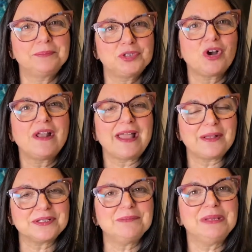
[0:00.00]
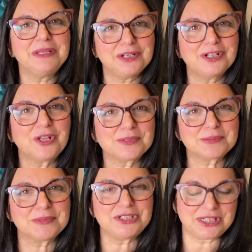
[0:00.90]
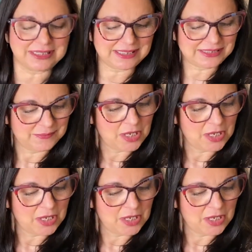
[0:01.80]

drawn out to be close with Jesus.